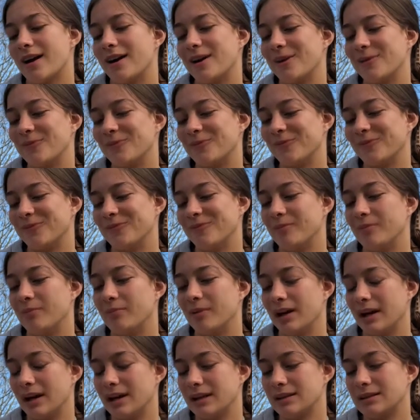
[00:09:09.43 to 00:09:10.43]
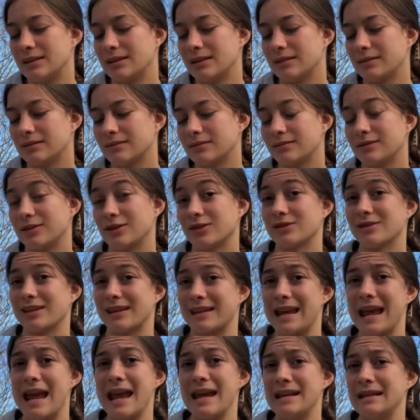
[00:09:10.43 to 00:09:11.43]
Um, but there's
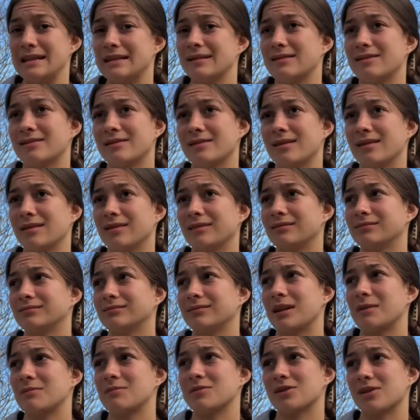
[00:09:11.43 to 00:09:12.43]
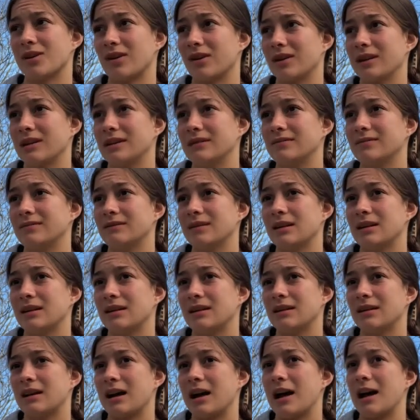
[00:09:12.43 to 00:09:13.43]
like eight, so I'm sorry.
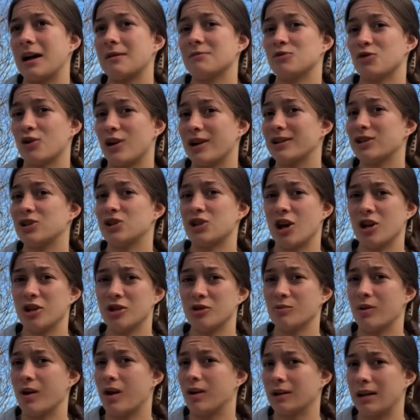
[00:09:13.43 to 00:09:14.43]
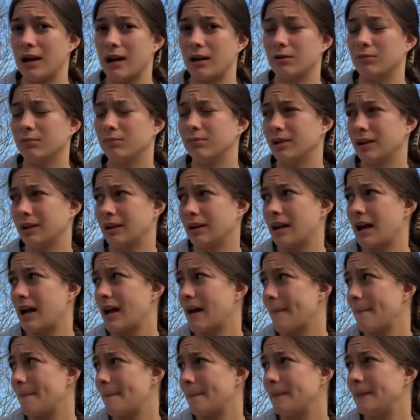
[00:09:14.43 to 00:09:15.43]
I'm trying to shout you all out, but
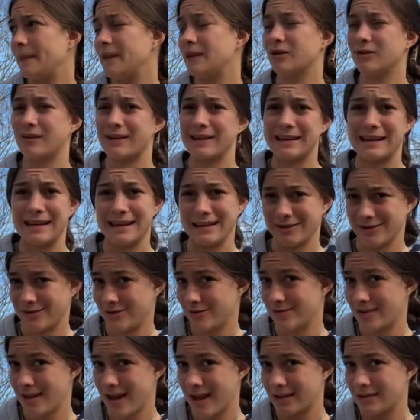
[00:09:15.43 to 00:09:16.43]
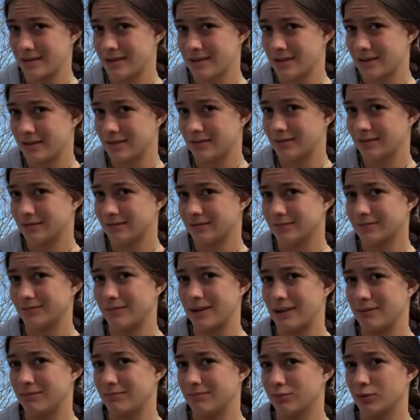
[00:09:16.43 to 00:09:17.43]
you know, I can't do that, you know
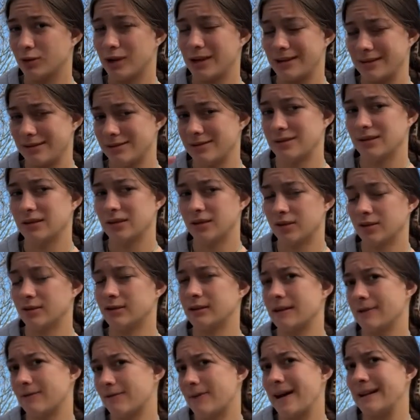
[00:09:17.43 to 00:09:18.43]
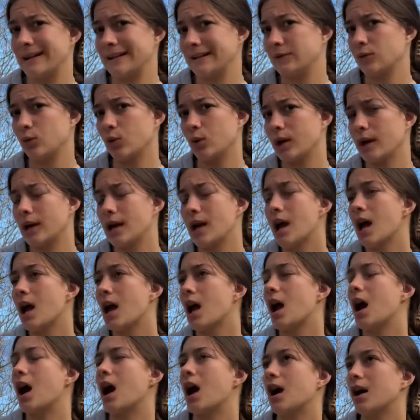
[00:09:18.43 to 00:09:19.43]
my brain is literally like finding Dory.
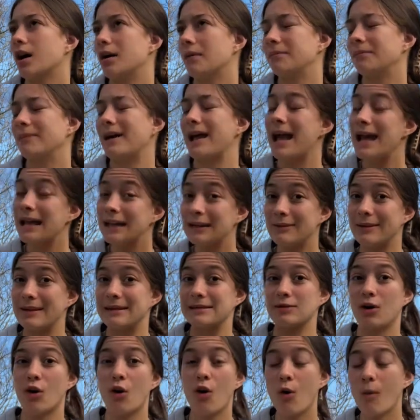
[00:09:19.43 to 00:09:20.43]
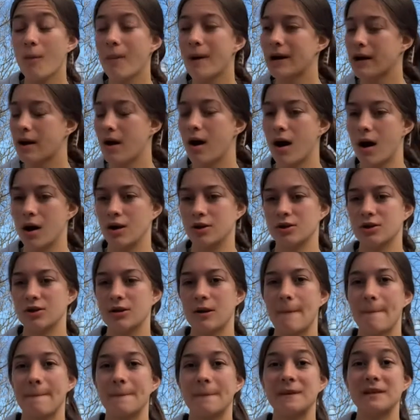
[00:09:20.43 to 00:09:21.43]
Um, anyways, oh my gosh,
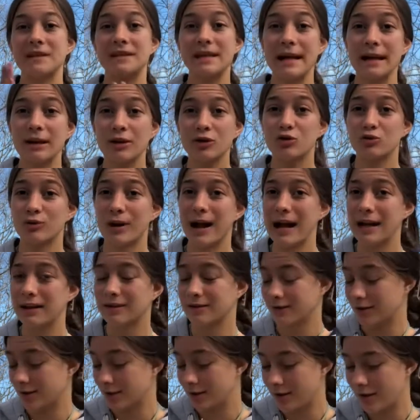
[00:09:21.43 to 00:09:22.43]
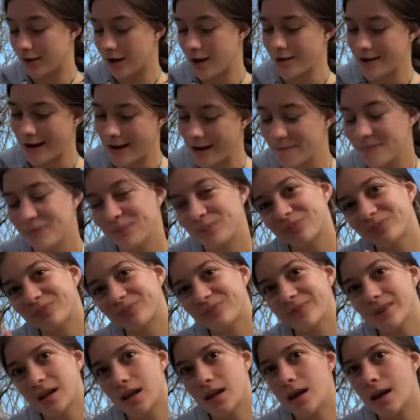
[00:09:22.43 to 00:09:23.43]
stay on track, girl. Okay,
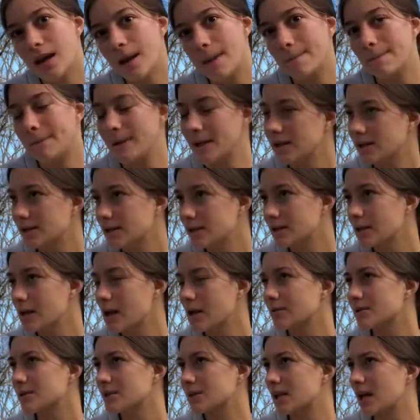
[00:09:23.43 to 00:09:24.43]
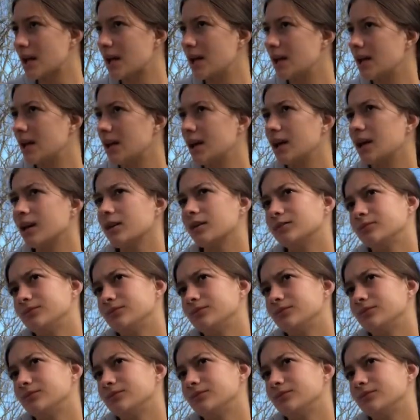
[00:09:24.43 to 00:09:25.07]
basically I was saying,